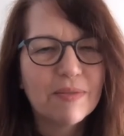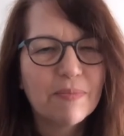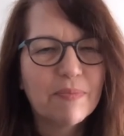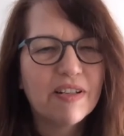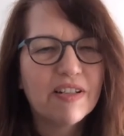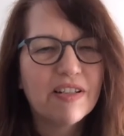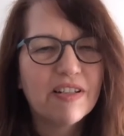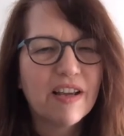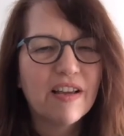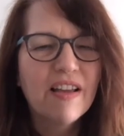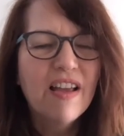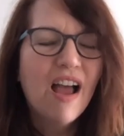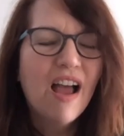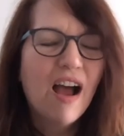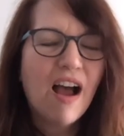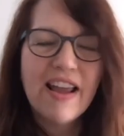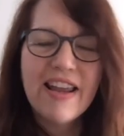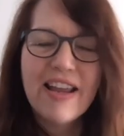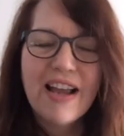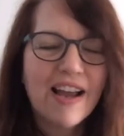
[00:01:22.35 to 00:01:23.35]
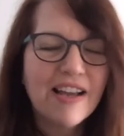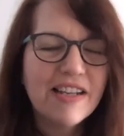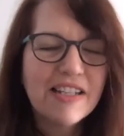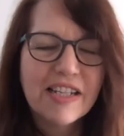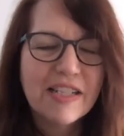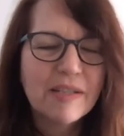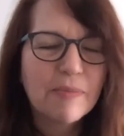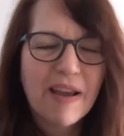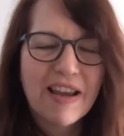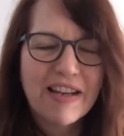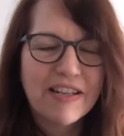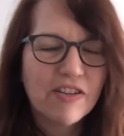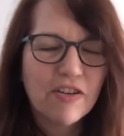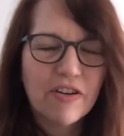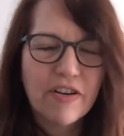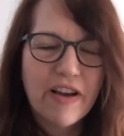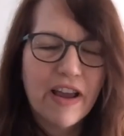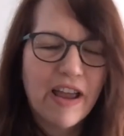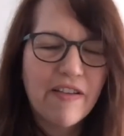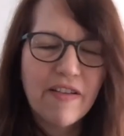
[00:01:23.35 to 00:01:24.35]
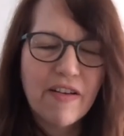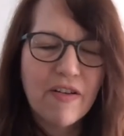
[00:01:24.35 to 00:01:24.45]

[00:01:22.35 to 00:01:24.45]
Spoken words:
but I suspect, you know,